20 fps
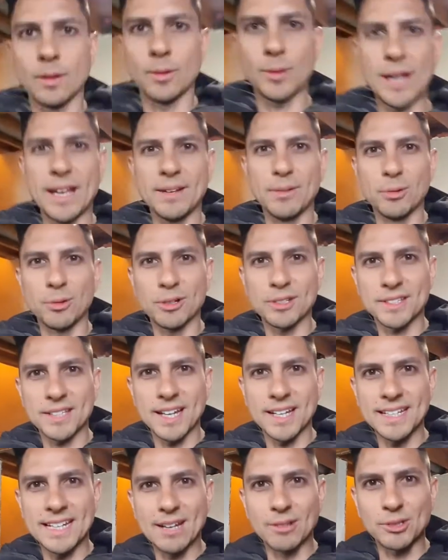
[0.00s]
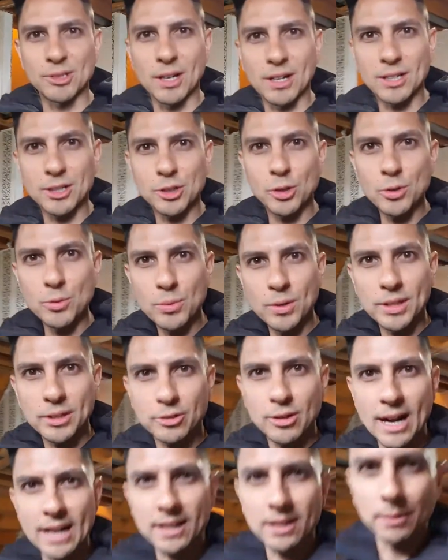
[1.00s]
Okay, we're inside now, so I'm going to show you where the
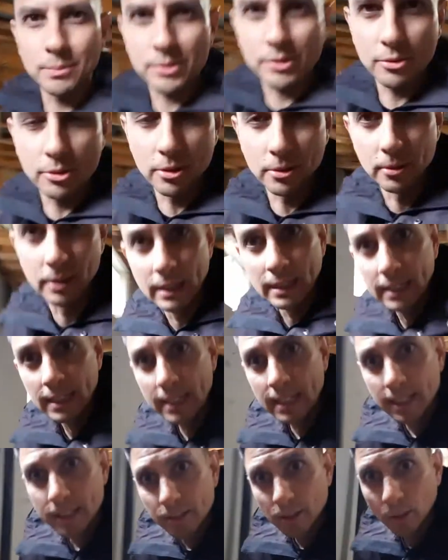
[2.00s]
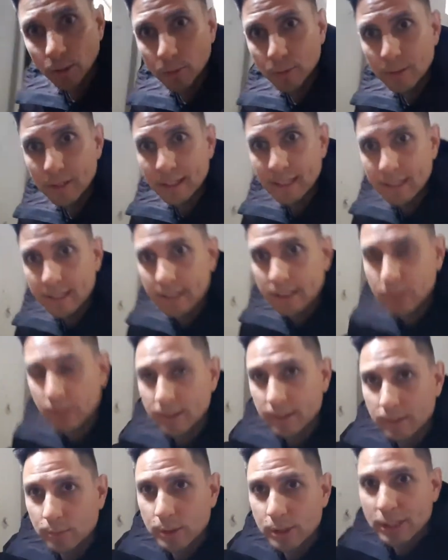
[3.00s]
crack comes through. So
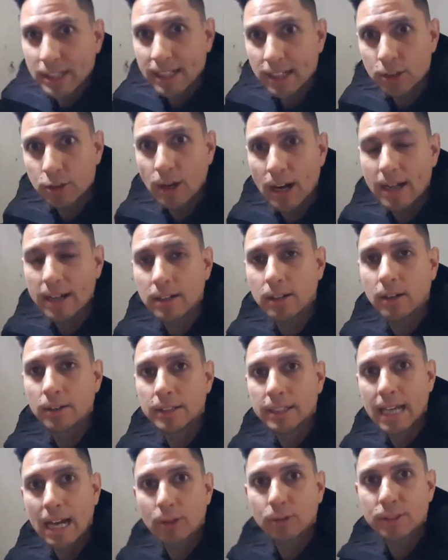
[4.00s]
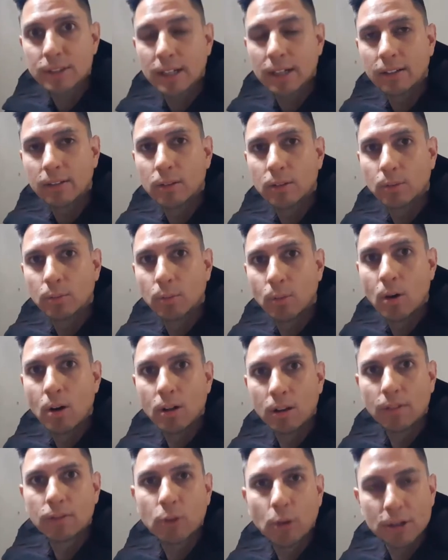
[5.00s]
when you get a crack on the outside of the
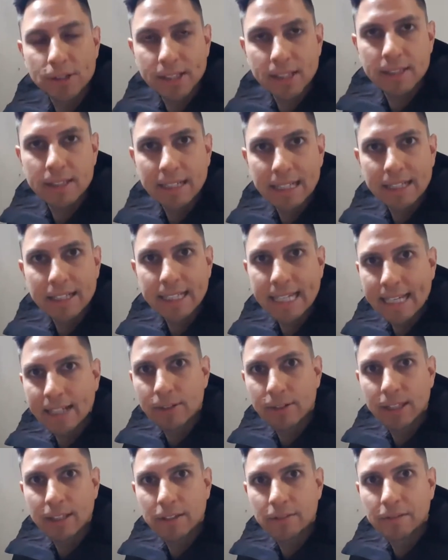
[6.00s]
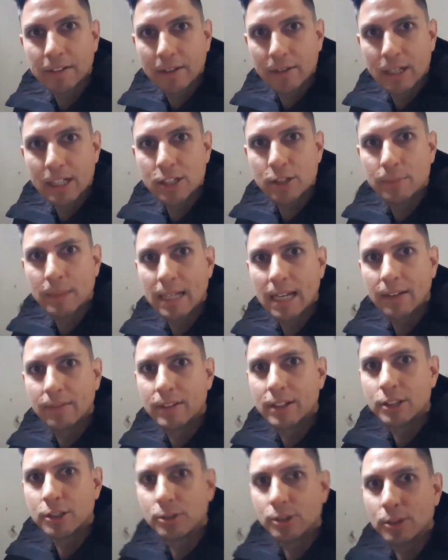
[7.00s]
wall, of course that's an indicator that the foundation may
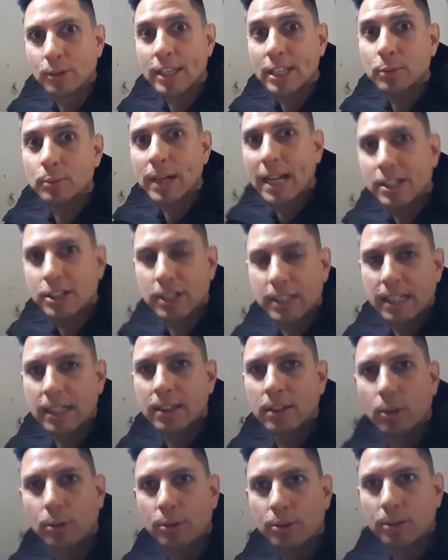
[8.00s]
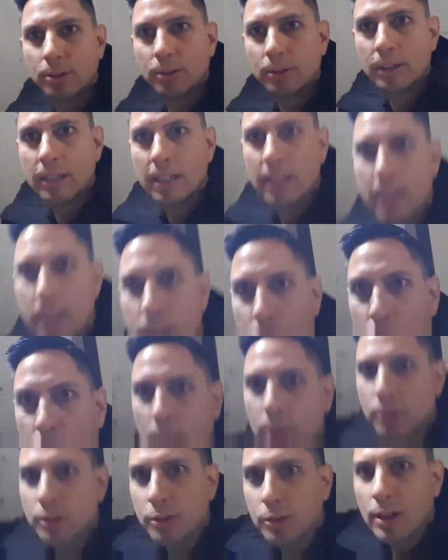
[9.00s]
have issues. So this one actually did go through. So it
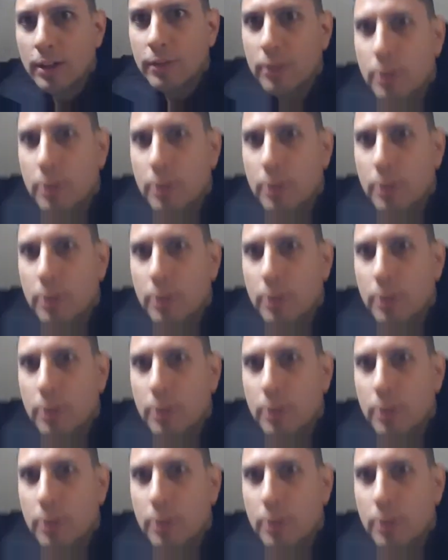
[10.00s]
goes through right